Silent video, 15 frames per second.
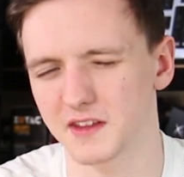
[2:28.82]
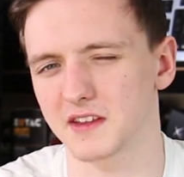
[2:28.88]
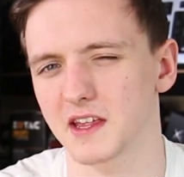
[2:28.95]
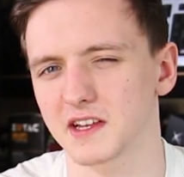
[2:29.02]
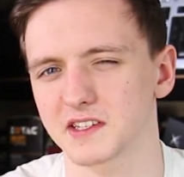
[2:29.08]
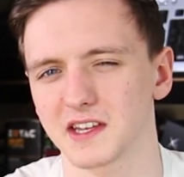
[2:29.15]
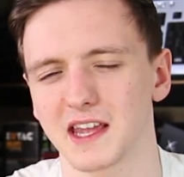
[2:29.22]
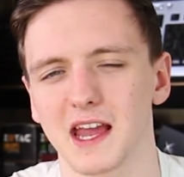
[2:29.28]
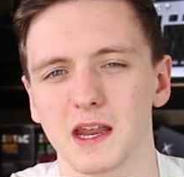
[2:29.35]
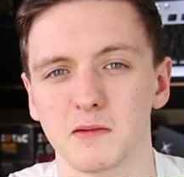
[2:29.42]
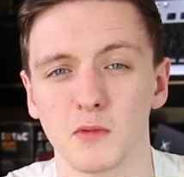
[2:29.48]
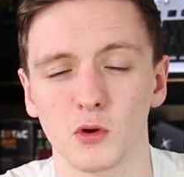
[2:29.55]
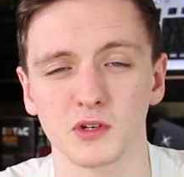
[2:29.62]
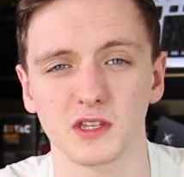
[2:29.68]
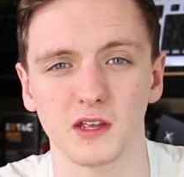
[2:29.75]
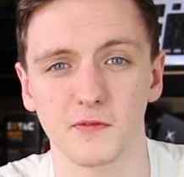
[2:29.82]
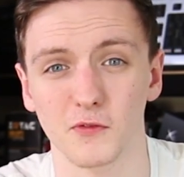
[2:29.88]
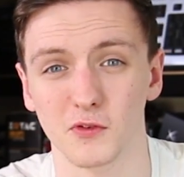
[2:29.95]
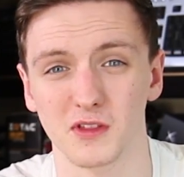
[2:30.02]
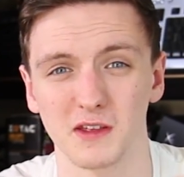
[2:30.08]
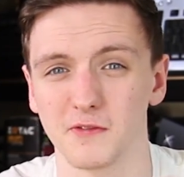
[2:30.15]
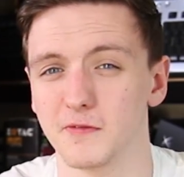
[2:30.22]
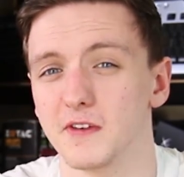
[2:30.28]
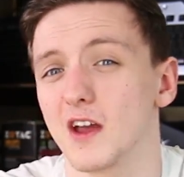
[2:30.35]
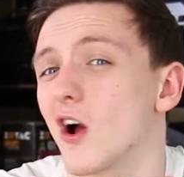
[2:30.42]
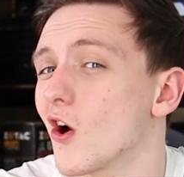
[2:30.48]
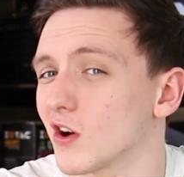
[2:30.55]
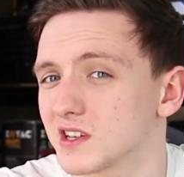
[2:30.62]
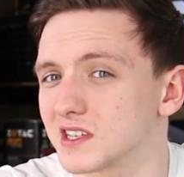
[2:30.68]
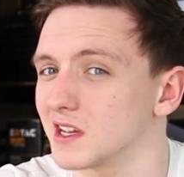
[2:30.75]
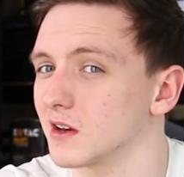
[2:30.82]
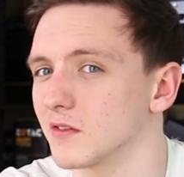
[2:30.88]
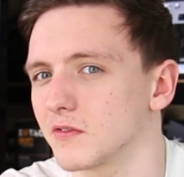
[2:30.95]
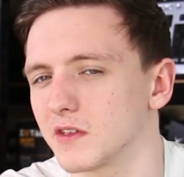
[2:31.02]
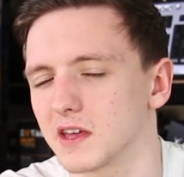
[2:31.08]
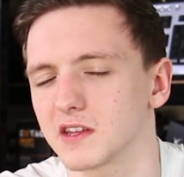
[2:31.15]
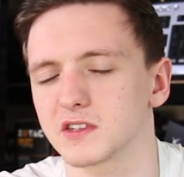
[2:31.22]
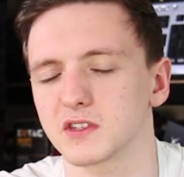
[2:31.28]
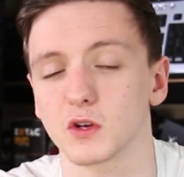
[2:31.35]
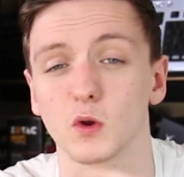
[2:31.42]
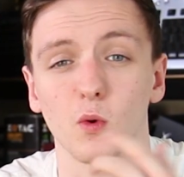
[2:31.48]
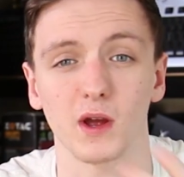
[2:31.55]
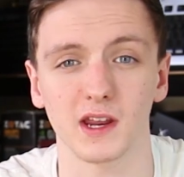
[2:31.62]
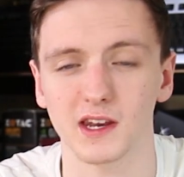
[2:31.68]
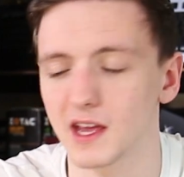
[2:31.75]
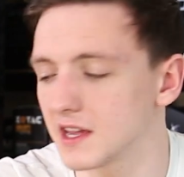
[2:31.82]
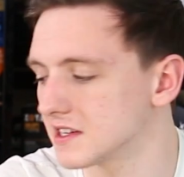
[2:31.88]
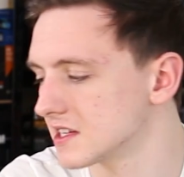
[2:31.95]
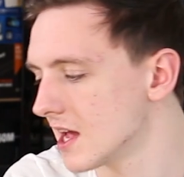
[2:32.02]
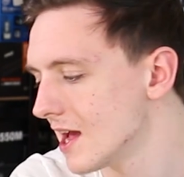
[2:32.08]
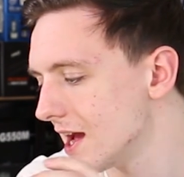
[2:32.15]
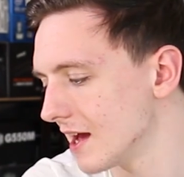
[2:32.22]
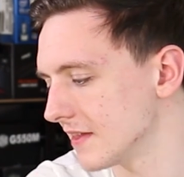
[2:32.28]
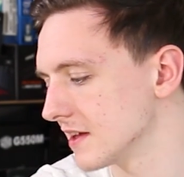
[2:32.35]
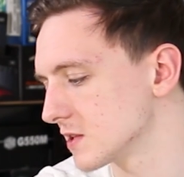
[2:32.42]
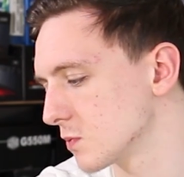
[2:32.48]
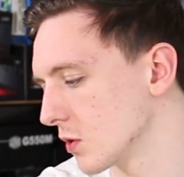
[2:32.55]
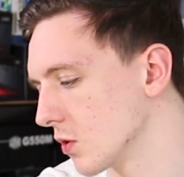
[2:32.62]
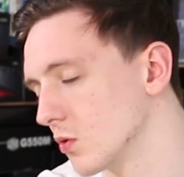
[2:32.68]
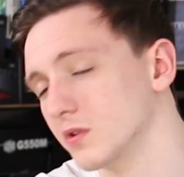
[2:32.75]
I think that's again mostly for the V R side of things, so quite nice. And this one